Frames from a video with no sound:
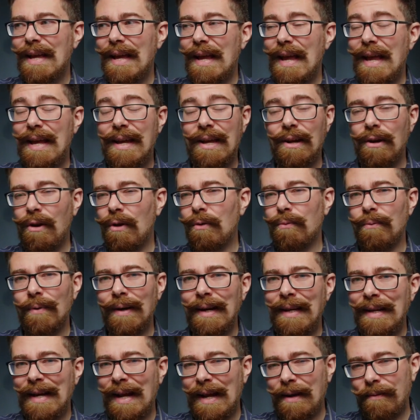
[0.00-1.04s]
It can look
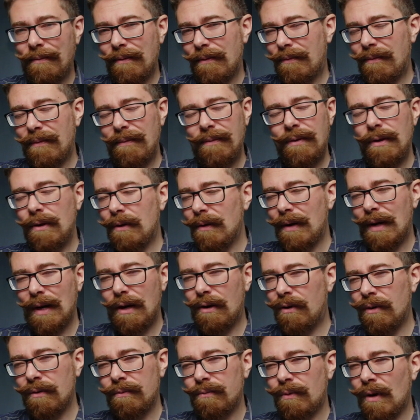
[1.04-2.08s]
really naff if you don't get it
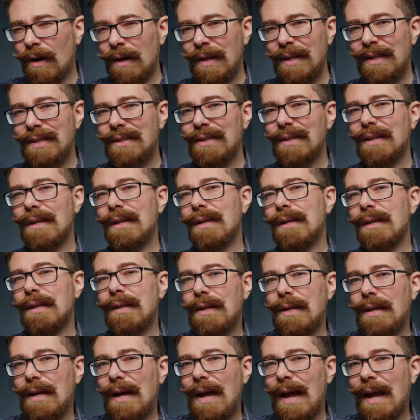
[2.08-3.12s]
on right.
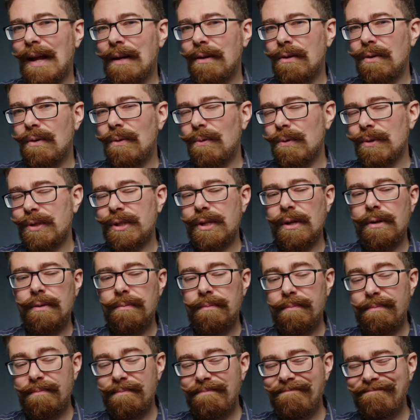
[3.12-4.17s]
And also,
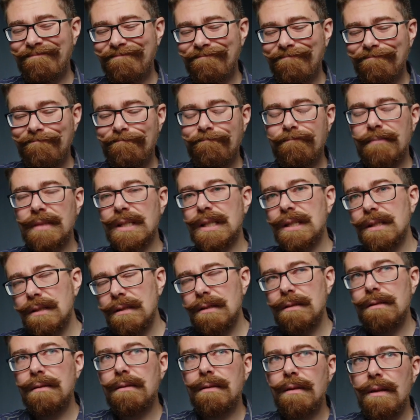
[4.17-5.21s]

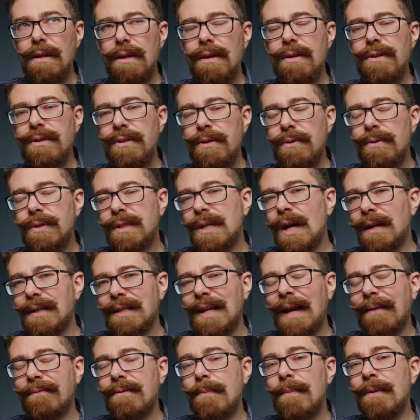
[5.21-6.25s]
you start to
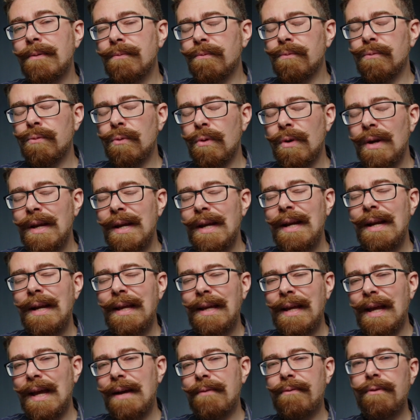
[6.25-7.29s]
have to be really
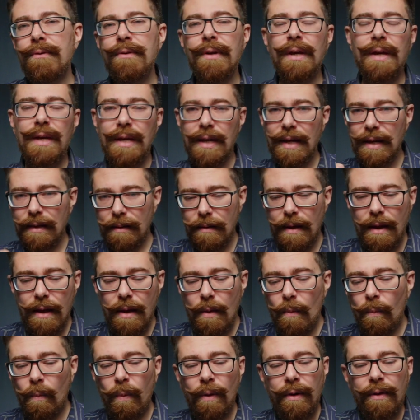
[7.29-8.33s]
careful.
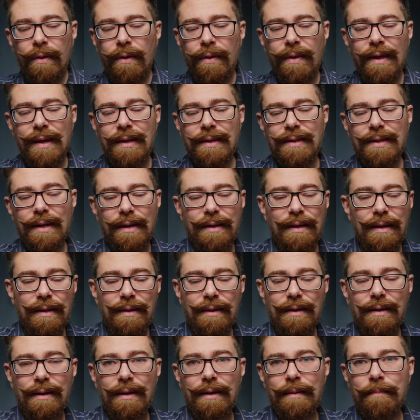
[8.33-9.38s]
One of the things that I
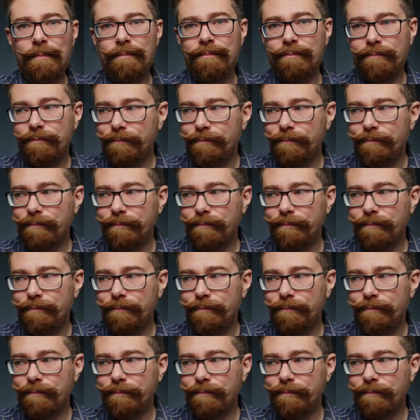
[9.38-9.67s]
think, I